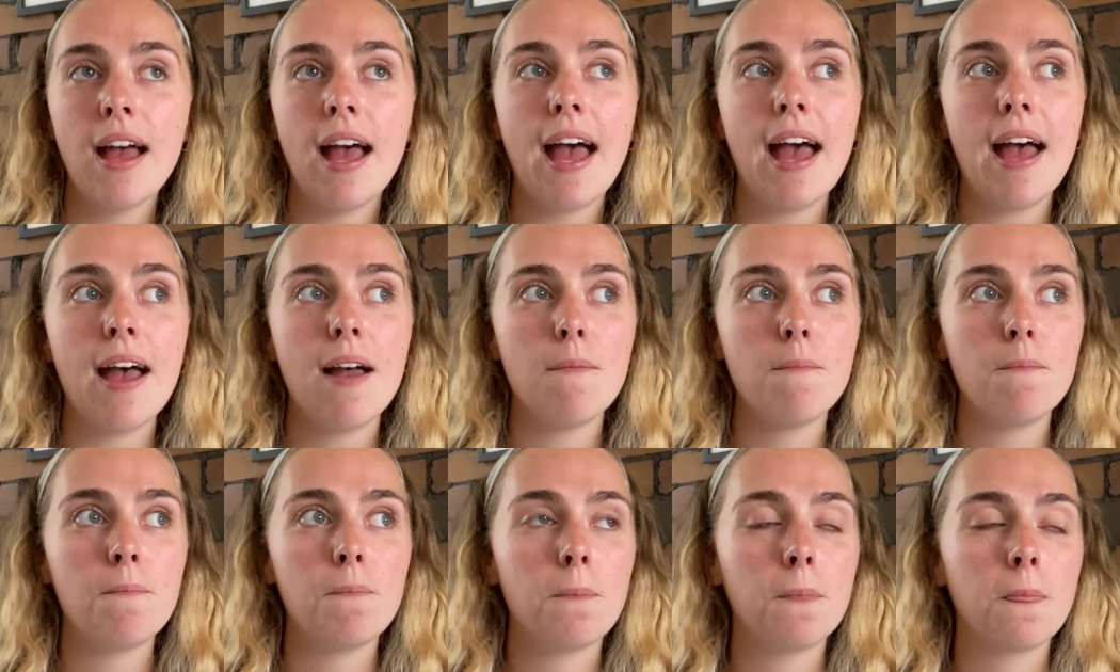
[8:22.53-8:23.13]

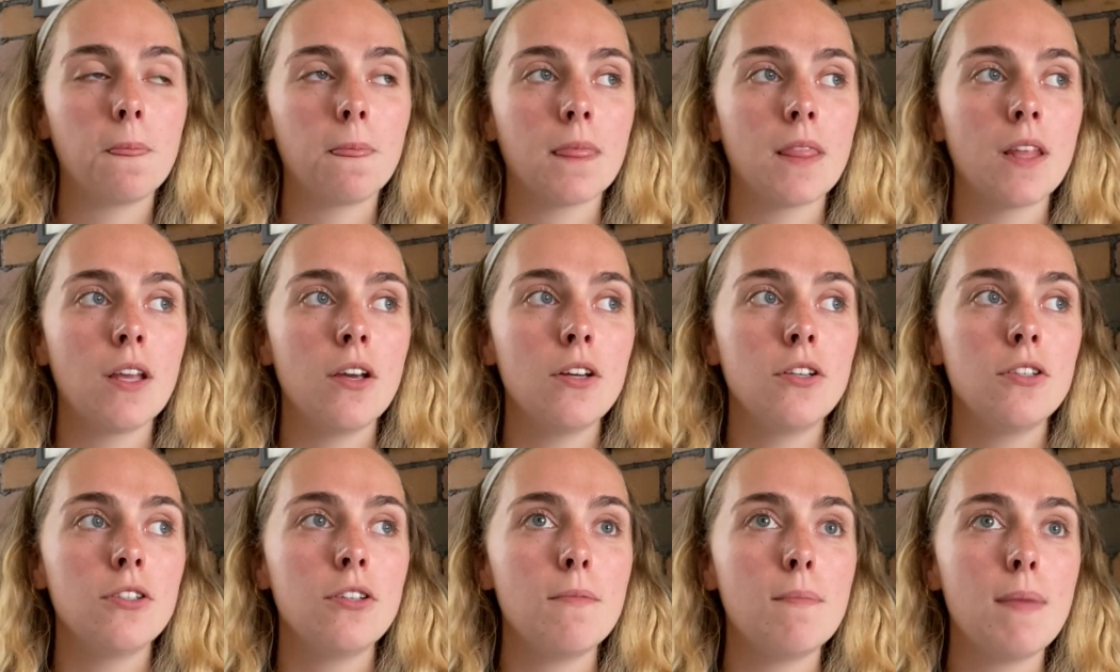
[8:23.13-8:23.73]

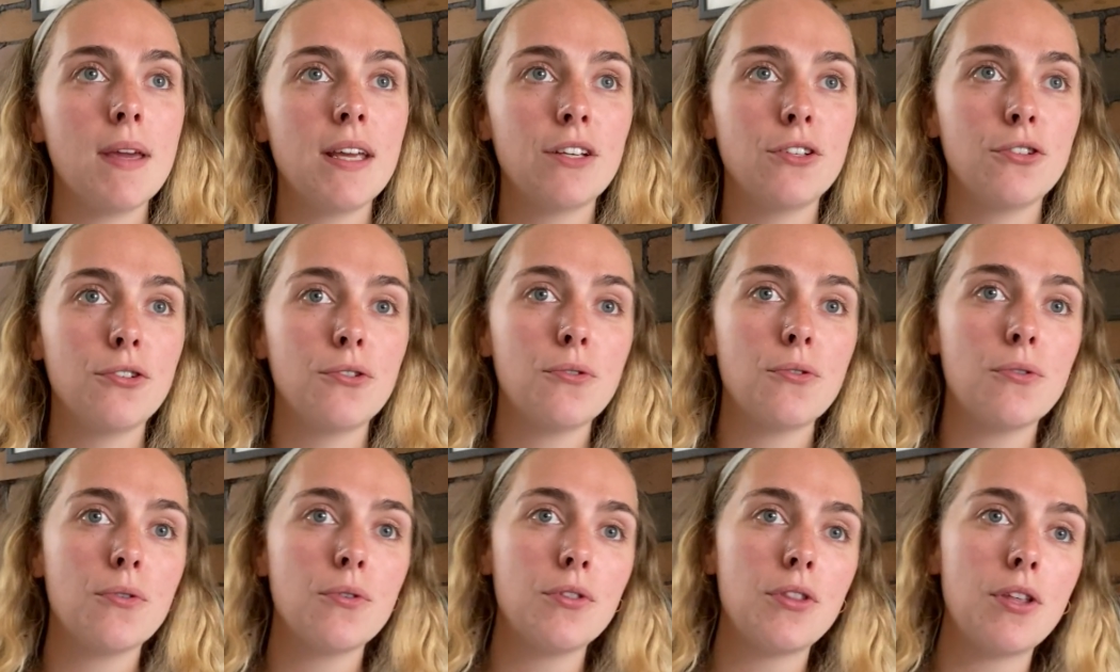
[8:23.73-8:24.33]
to make
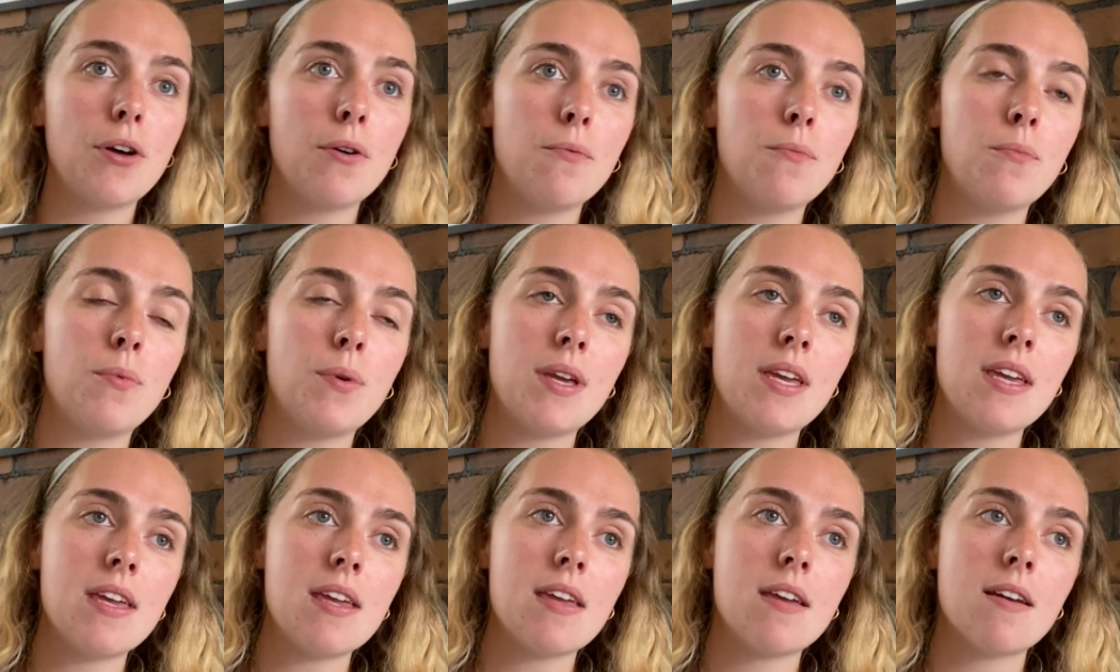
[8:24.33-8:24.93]
sure that
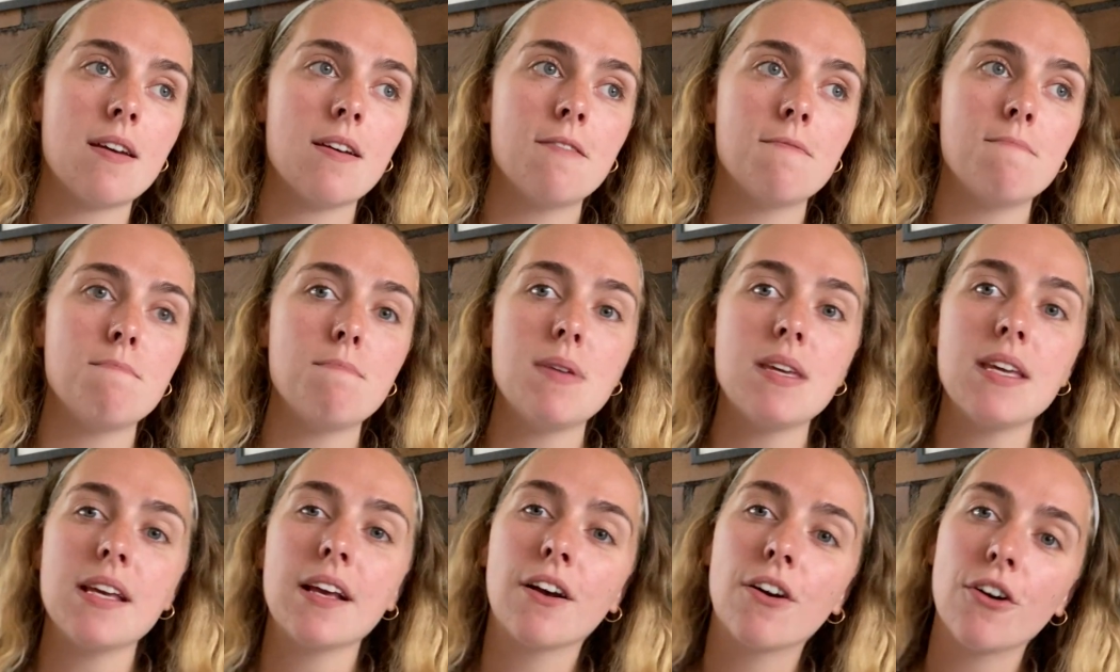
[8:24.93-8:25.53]
we
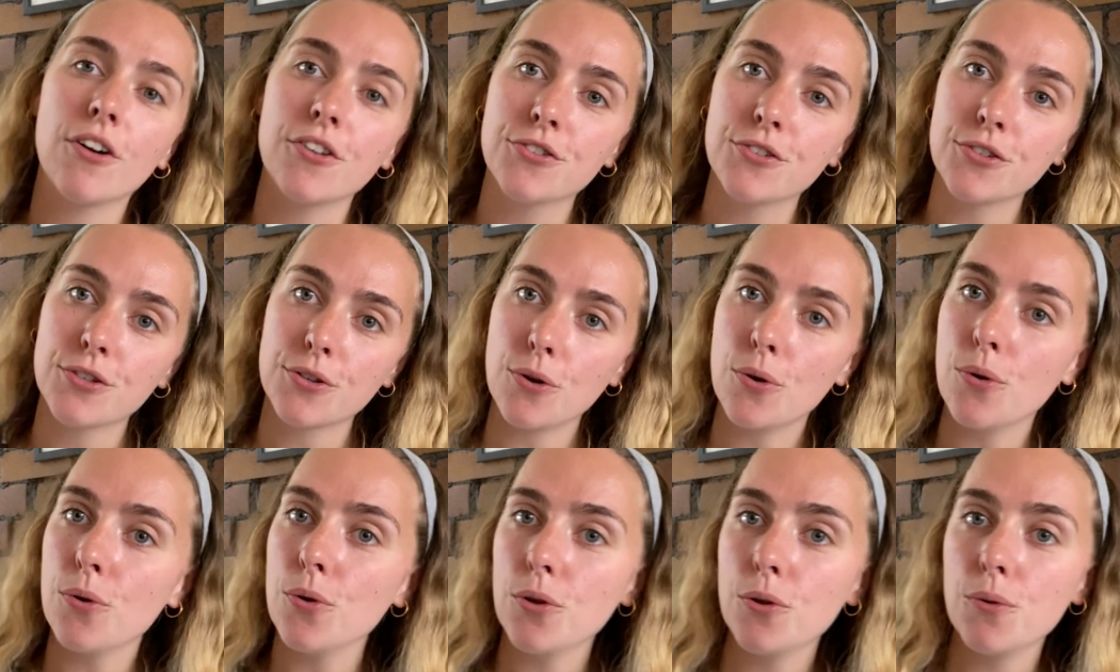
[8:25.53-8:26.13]
meet God's
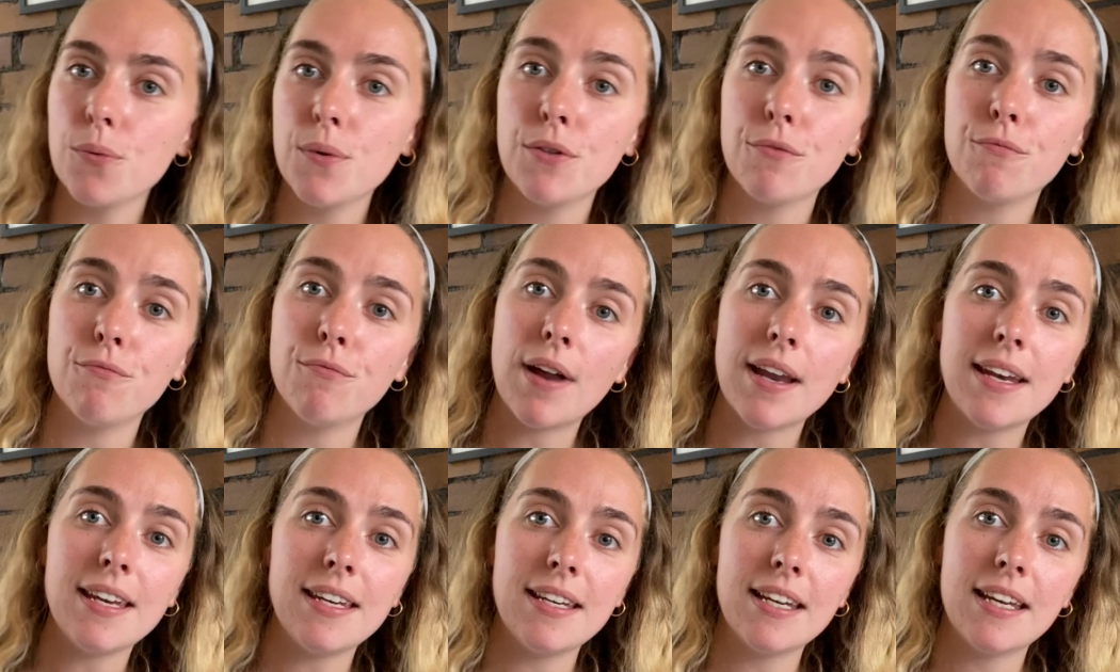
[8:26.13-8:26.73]
call with
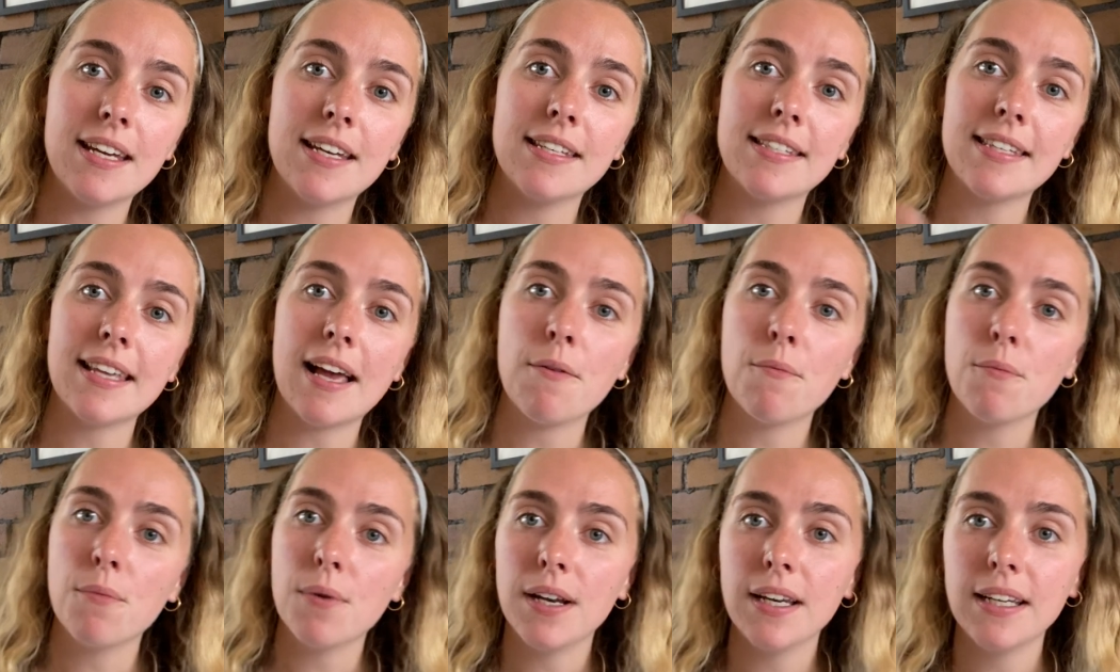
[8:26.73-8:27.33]
readiness
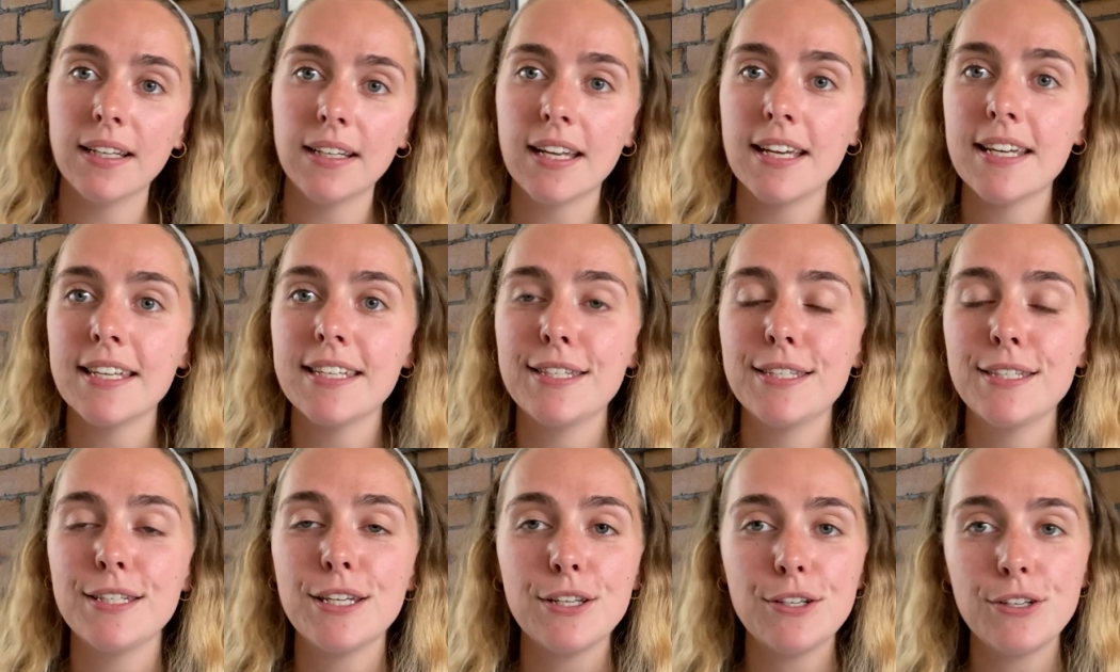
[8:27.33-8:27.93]
and
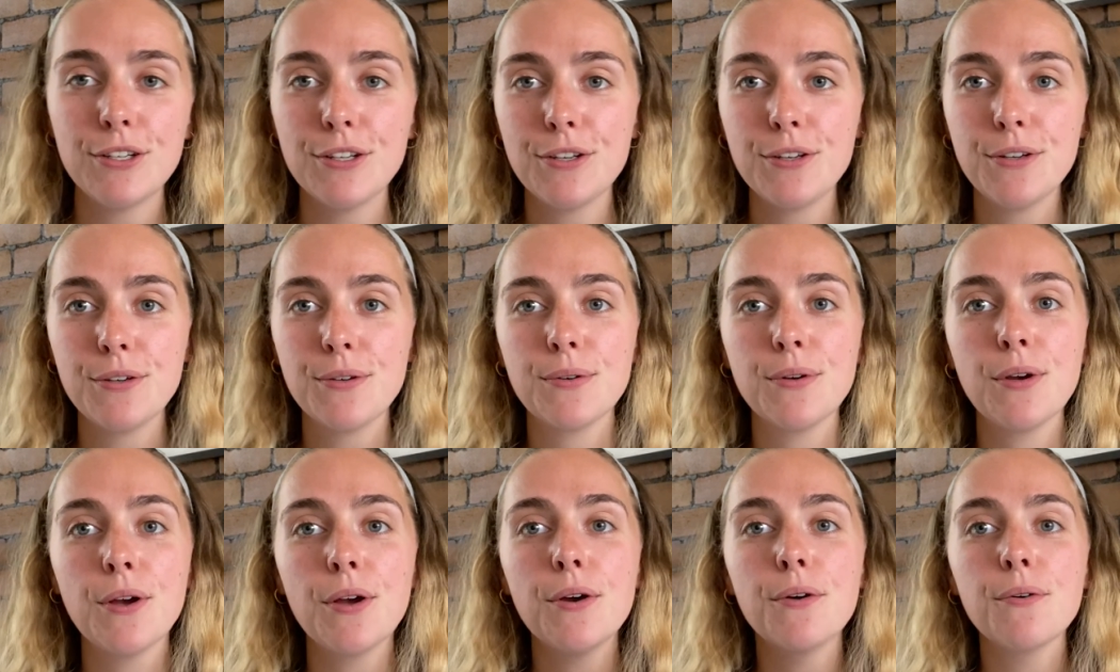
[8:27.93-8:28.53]
willingness to do